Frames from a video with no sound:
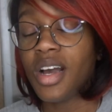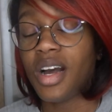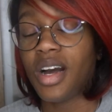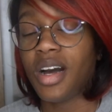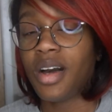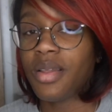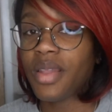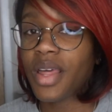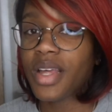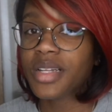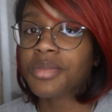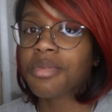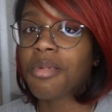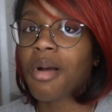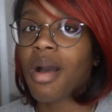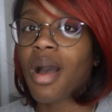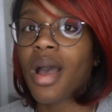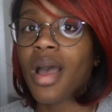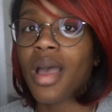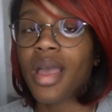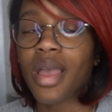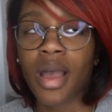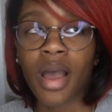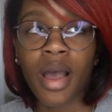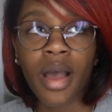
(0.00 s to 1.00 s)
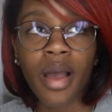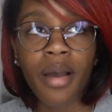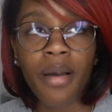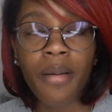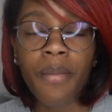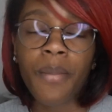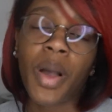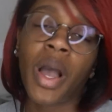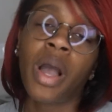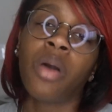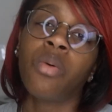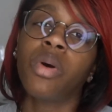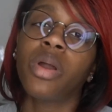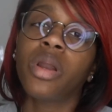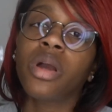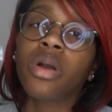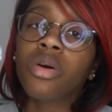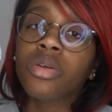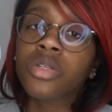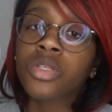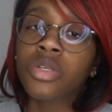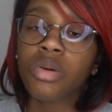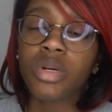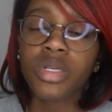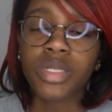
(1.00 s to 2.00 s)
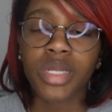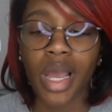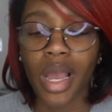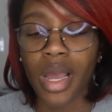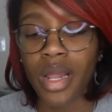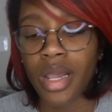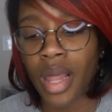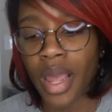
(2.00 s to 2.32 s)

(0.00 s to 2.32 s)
That's why I want to go towards that.